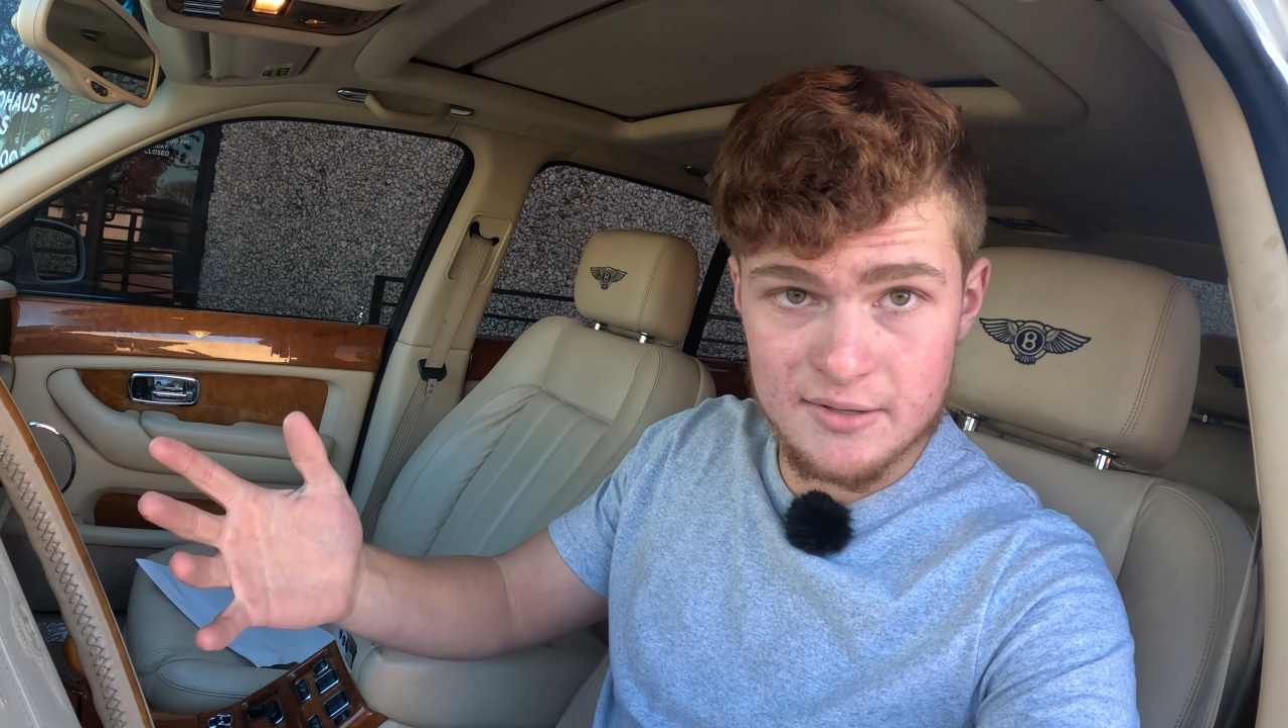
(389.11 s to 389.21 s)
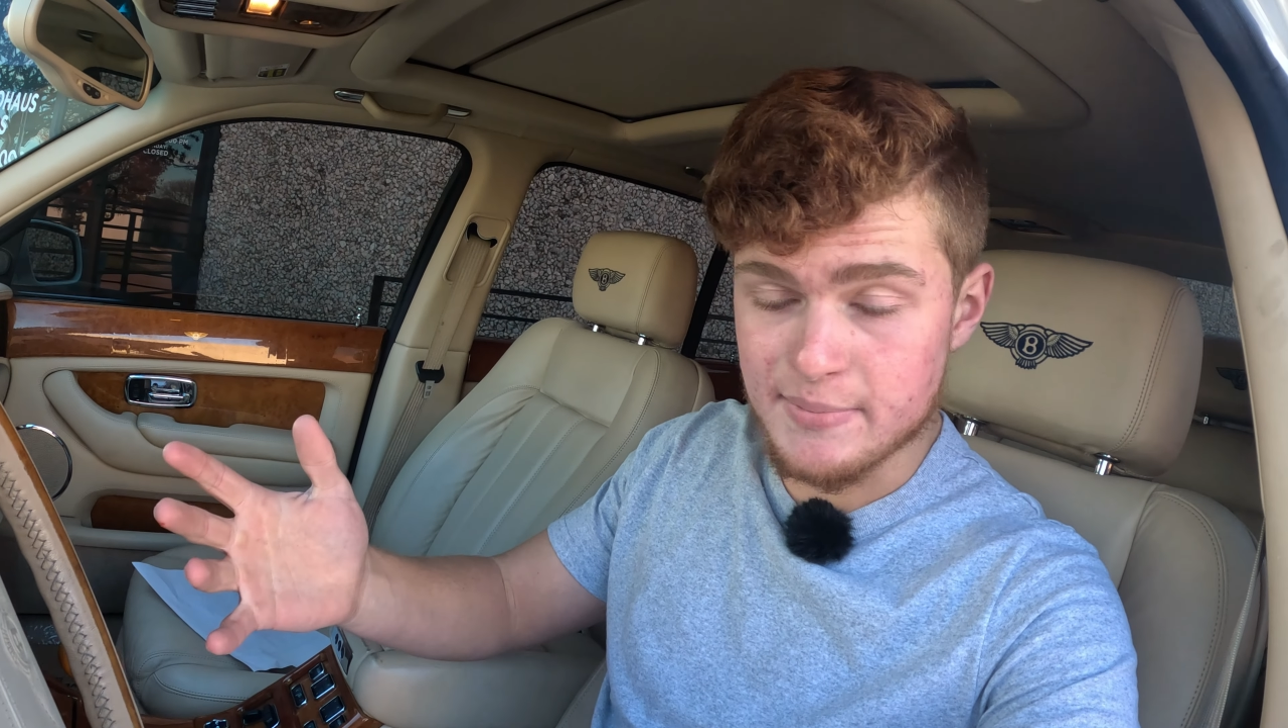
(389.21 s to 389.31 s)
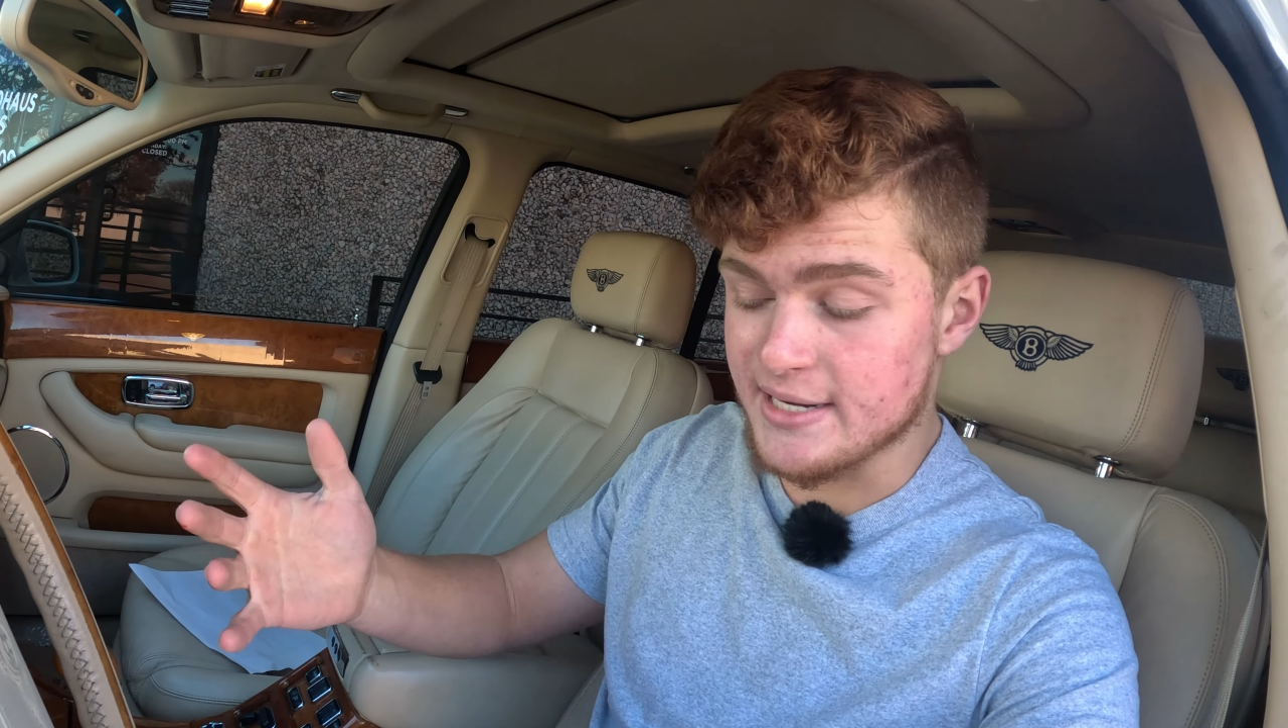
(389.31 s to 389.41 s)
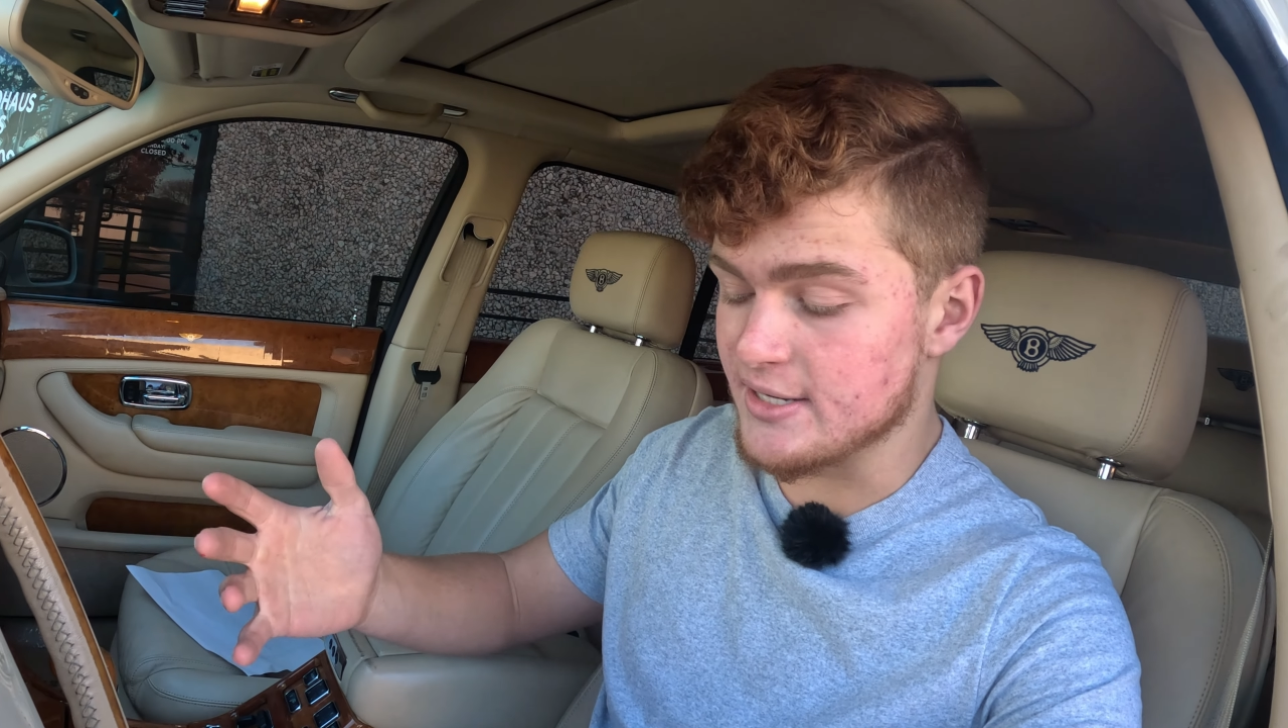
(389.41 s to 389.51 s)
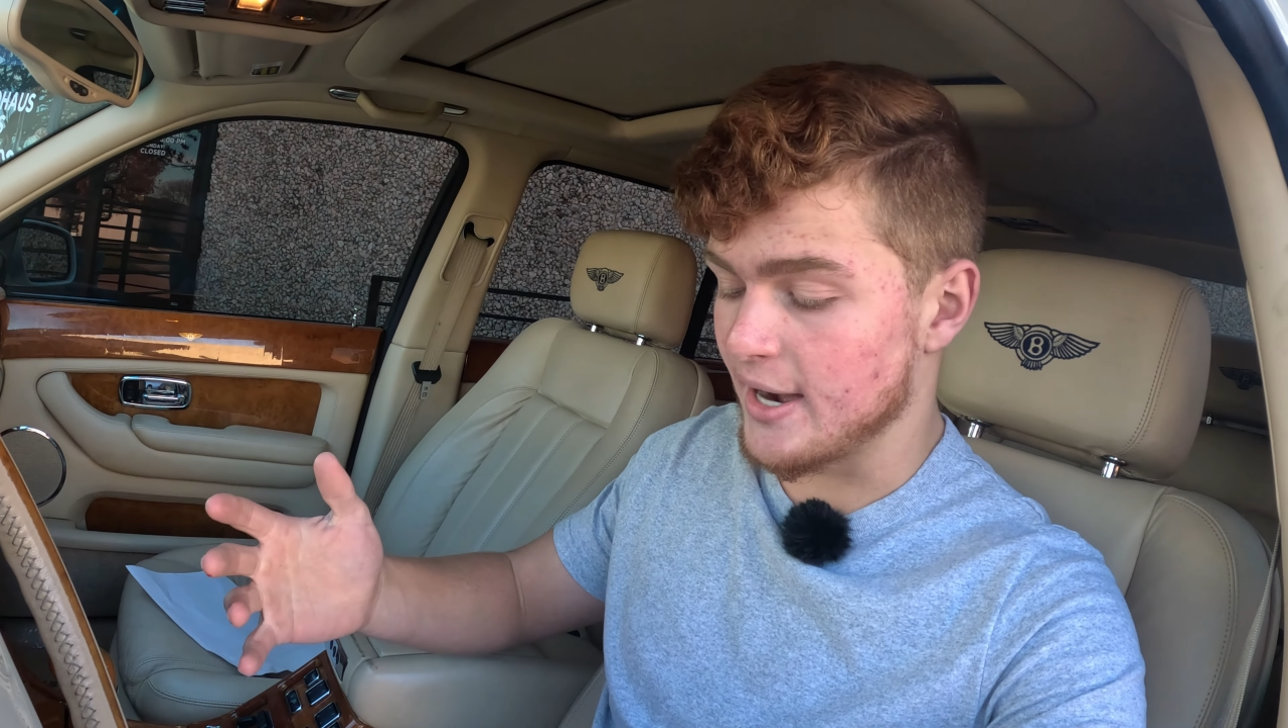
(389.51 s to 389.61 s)
to
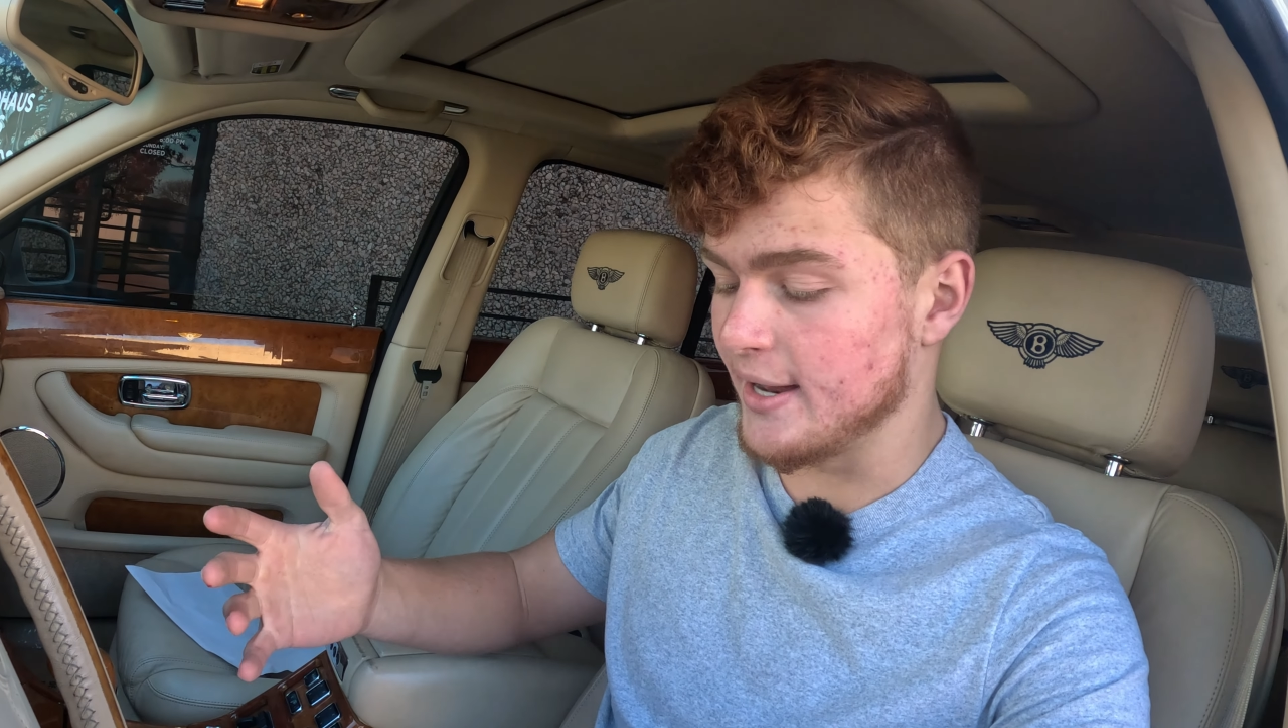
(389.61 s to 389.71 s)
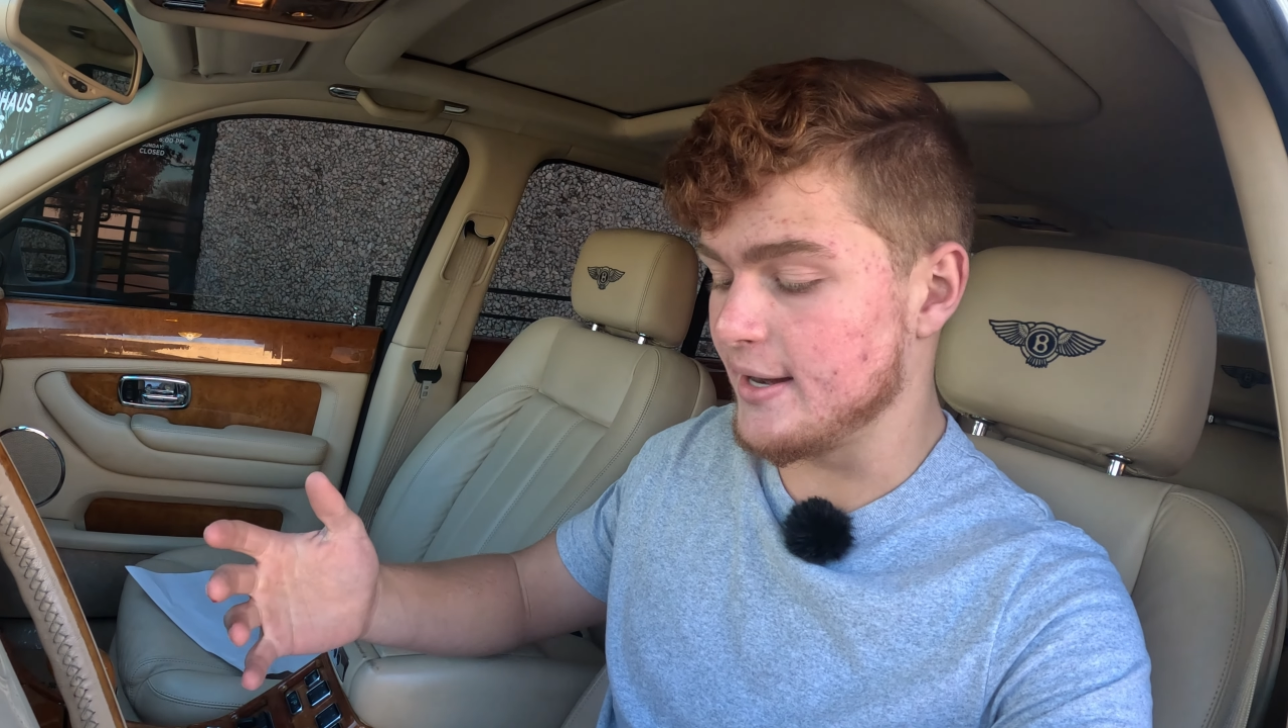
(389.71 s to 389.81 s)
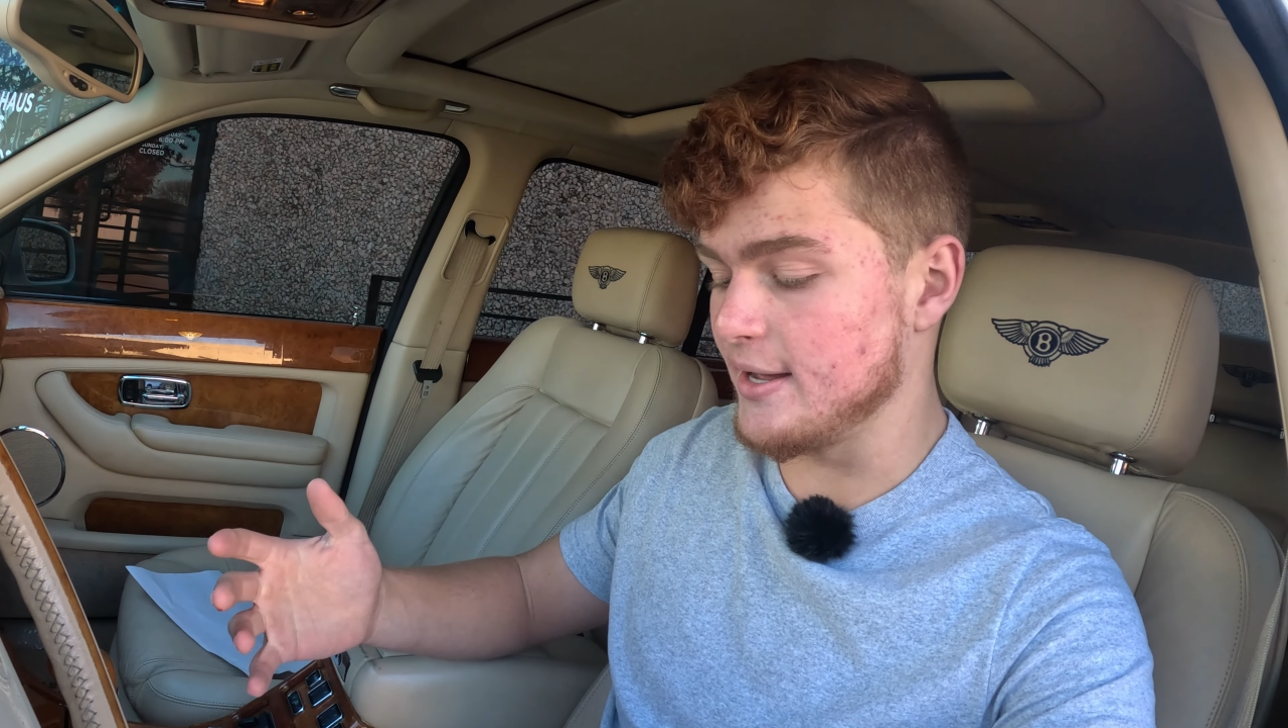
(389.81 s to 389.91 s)
be done